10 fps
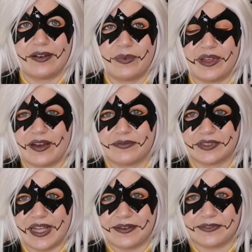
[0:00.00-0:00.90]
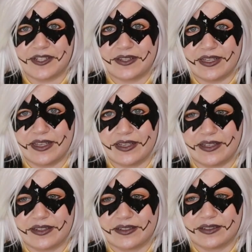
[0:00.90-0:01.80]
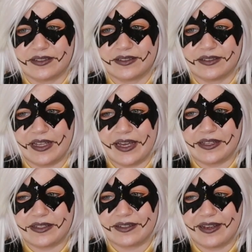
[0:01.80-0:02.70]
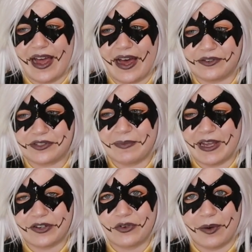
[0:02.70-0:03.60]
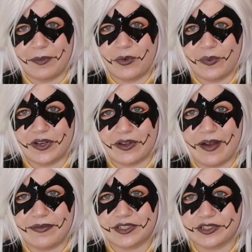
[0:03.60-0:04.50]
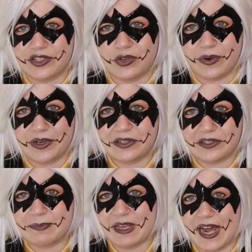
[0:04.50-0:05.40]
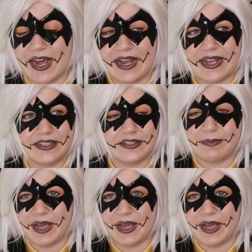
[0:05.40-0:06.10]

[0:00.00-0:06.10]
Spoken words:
we have left the like how to make normal wheel covers tutorials behind.